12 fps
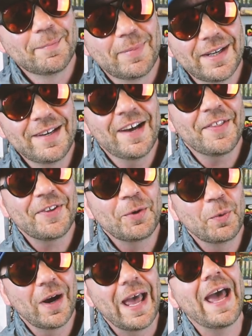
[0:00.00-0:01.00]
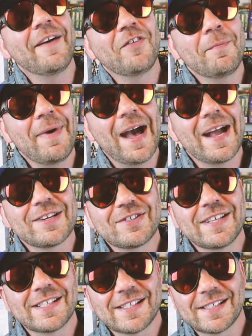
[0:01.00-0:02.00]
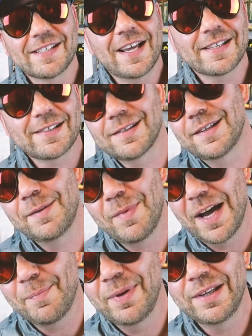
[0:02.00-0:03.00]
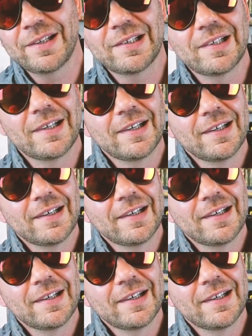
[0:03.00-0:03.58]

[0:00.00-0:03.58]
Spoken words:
But nothing will ever match the success, in my opinion,